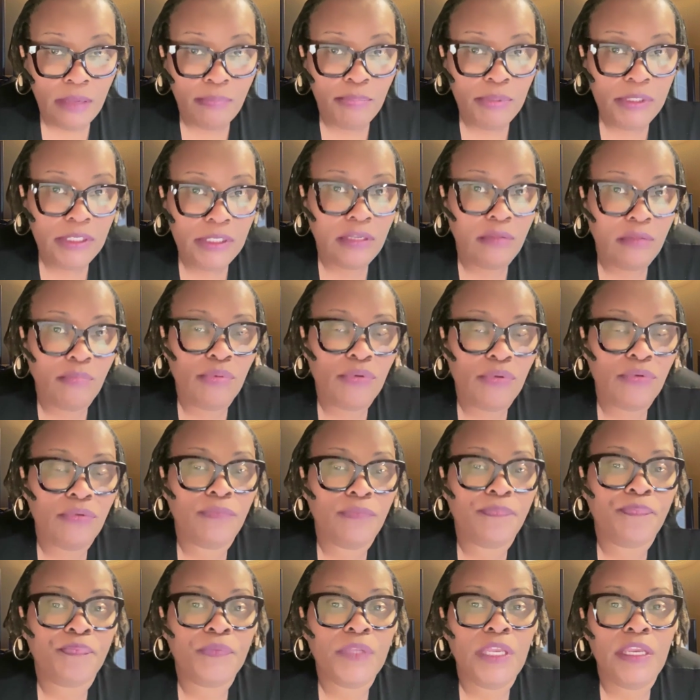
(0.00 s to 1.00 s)

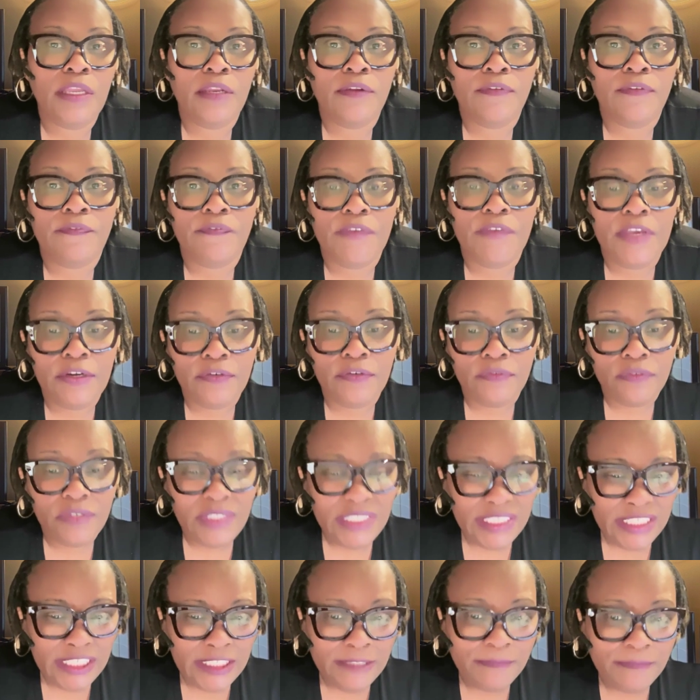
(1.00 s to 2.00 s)
applicable in
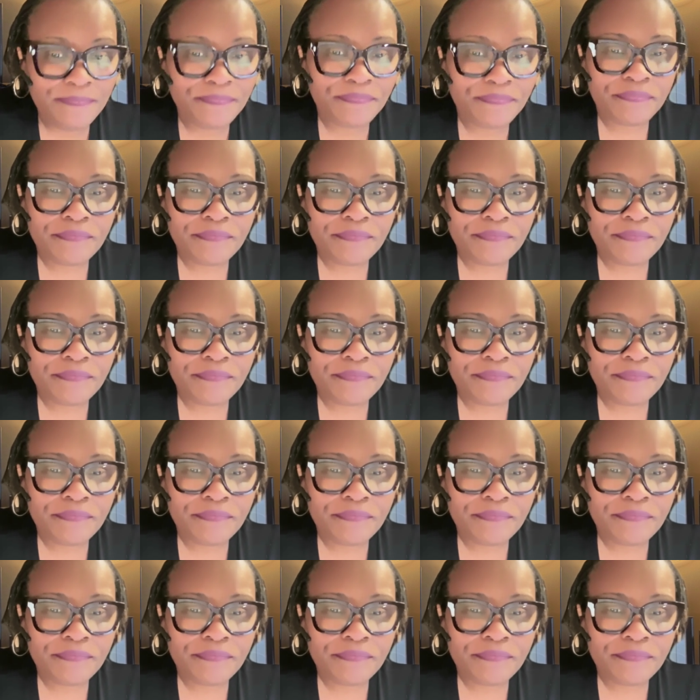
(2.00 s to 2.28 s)
federally